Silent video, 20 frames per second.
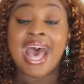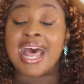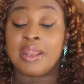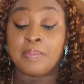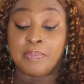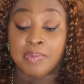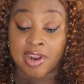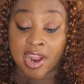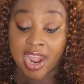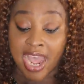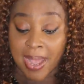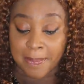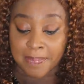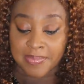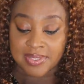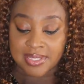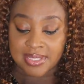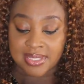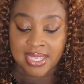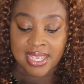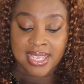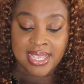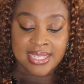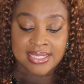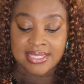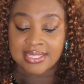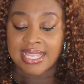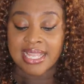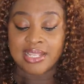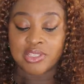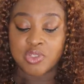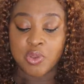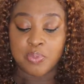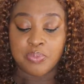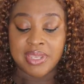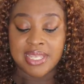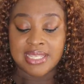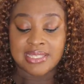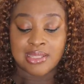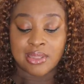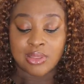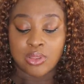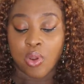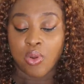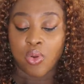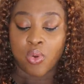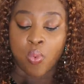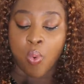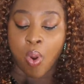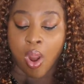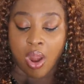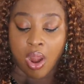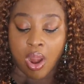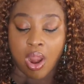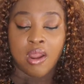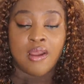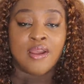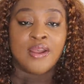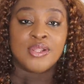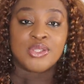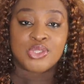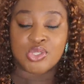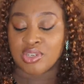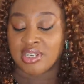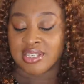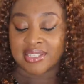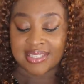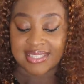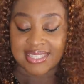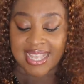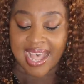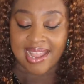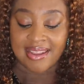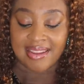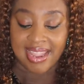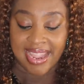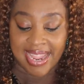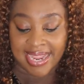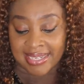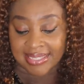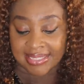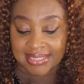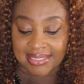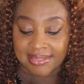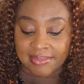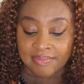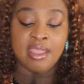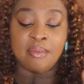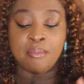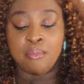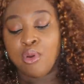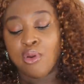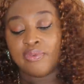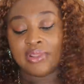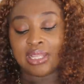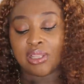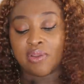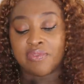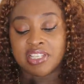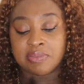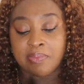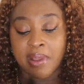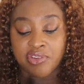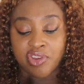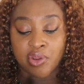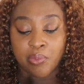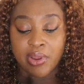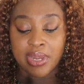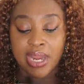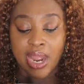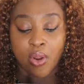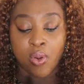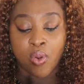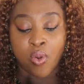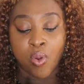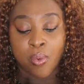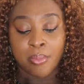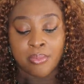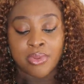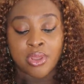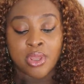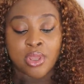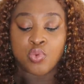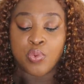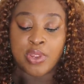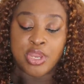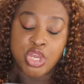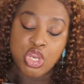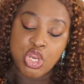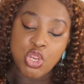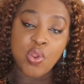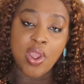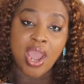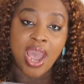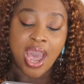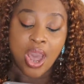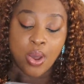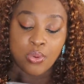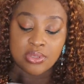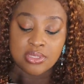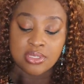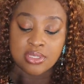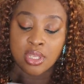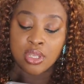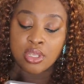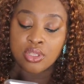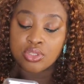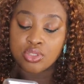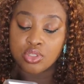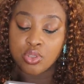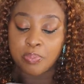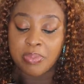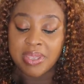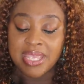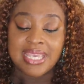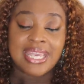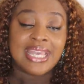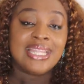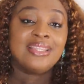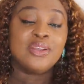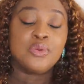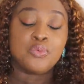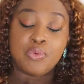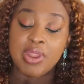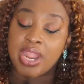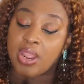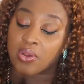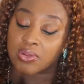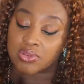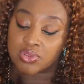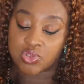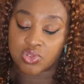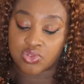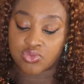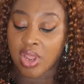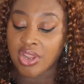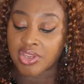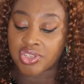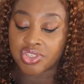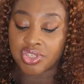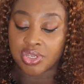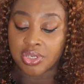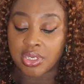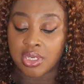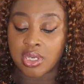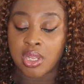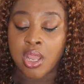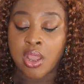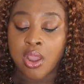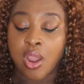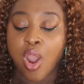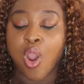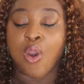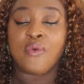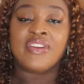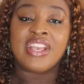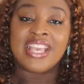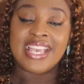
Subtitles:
and perhaps Saint Obi's long walk to a sad end. He moved out of his matrimonial home to a new house to begin the reconstruction of